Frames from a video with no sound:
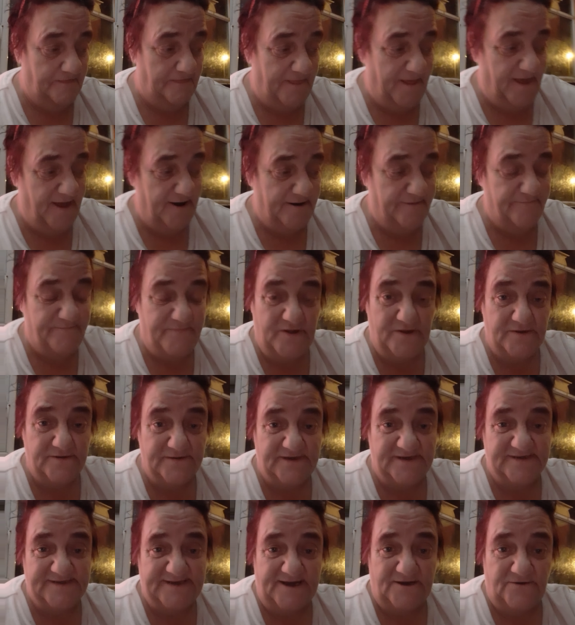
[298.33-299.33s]
any
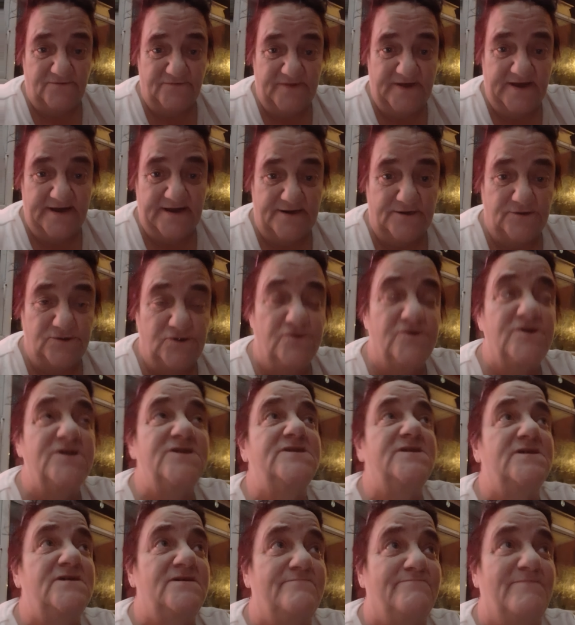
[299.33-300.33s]
builders out there, I took it
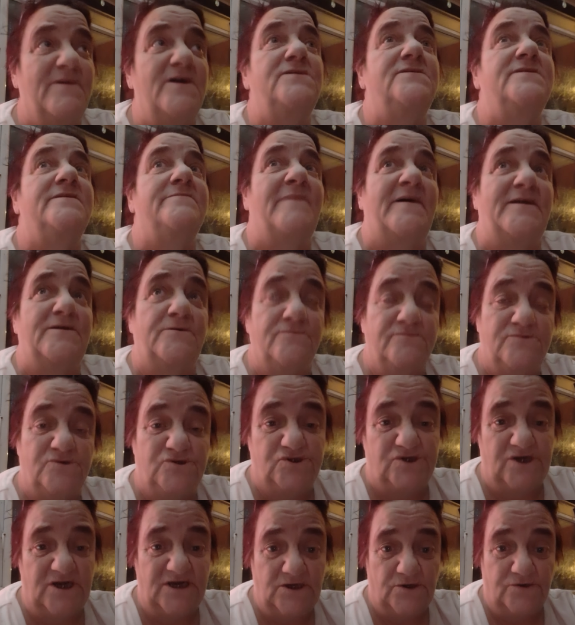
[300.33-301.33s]
to a building man up
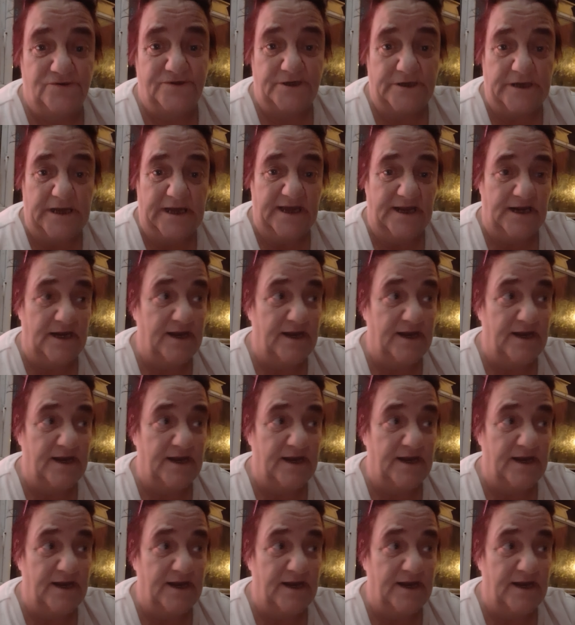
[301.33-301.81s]
street the other day,